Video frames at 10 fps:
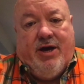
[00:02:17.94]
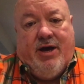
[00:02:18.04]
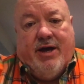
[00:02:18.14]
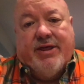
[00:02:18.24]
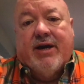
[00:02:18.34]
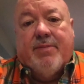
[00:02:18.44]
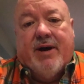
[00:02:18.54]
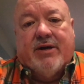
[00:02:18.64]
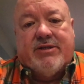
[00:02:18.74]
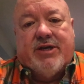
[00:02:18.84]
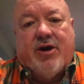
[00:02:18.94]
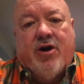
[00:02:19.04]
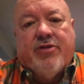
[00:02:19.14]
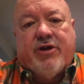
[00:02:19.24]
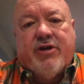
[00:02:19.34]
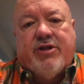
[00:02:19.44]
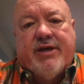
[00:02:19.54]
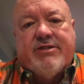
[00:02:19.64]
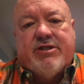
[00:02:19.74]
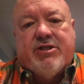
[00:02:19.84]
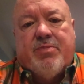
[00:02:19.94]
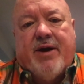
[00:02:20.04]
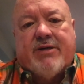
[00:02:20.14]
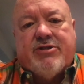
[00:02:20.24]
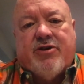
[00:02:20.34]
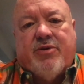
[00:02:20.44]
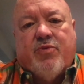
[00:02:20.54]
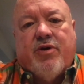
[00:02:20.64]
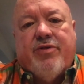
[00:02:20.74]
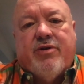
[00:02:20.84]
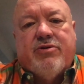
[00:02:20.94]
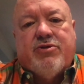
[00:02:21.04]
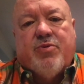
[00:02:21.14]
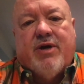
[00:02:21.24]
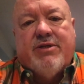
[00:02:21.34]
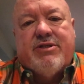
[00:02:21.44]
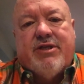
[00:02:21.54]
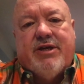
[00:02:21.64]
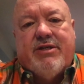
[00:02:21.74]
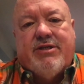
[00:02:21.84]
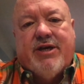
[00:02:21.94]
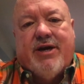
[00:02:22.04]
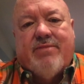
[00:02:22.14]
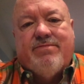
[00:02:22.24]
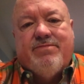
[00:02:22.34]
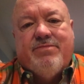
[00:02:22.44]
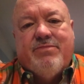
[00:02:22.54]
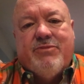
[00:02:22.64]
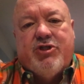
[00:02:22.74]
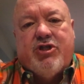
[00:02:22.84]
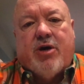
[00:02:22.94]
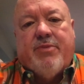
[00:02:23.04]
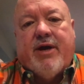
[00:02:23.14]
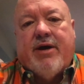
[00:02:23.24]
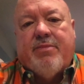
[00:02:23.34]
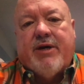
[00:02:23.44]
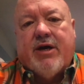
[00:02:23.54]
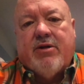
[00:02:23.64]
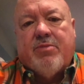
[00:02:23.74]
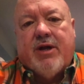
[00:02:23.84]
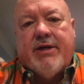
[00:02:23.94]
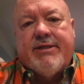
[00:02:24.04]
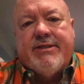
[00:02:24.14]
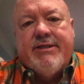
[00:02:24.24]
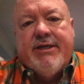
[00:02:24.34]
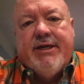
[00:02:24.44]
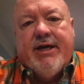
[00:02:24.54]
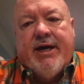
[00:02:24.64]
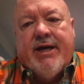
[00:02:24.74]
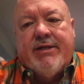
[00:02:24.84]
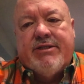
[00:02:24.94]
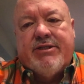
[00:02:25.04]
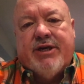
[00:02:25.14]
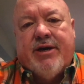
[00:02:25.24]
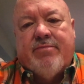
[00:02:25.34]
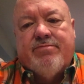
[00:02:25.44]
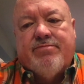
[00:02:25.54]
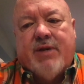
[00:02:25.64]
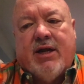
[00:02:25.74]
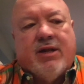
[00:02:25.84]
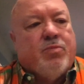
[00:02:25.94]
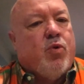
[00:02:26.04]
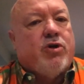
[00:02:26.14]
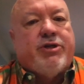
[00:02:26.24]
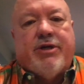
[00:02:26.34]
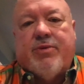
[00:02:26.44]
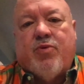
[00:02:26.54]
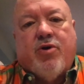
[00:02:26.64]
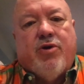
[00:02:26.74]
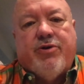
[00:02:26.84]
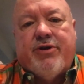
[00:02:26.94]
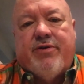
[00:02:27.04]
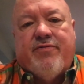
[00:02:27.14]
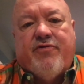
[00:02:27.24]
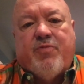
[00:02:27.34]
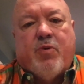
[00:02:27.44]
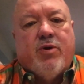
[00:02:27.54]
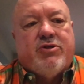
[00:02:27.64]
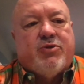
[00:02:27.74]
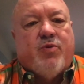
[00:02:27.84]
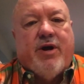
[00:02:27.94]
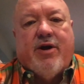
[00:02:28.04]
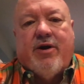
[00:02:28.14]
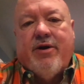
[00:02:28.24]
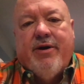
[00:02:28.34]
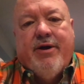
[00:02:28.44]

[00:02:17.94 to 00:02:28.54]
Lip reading: I think about all the good things that she passed on. And one of those was that she taught me how to be colorblind. And I worked in a world of sports where